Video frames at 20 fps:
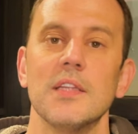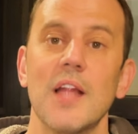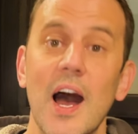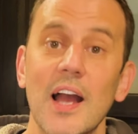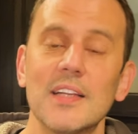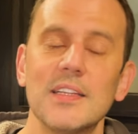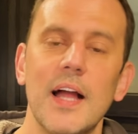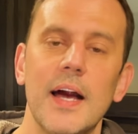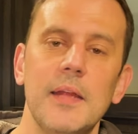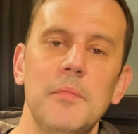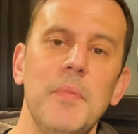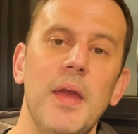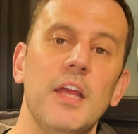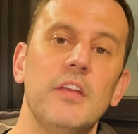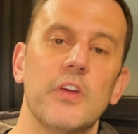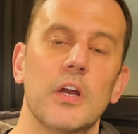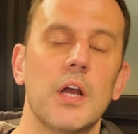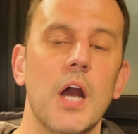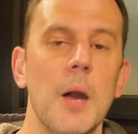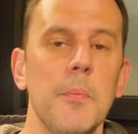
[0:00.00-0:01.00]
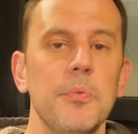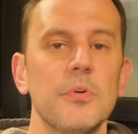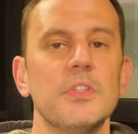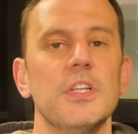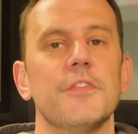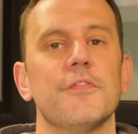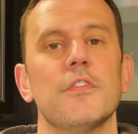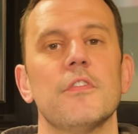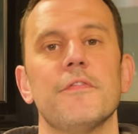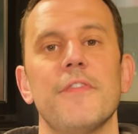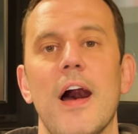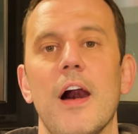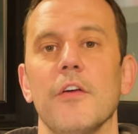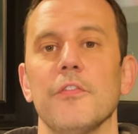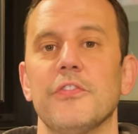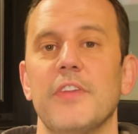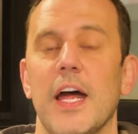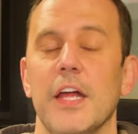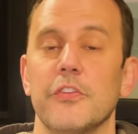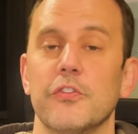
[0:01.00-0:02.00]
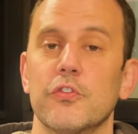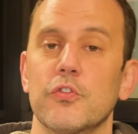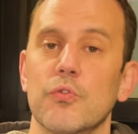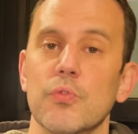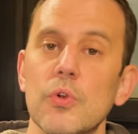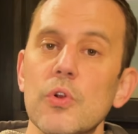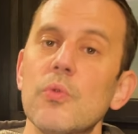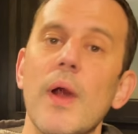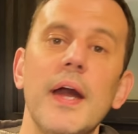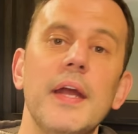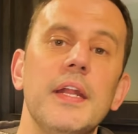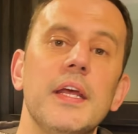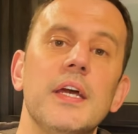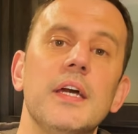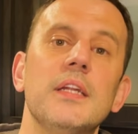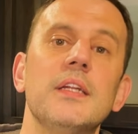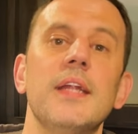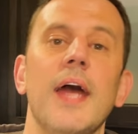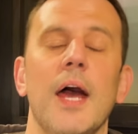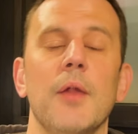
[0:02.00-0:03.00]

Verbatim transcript: Loc-Line makes a couple different valves that screw right in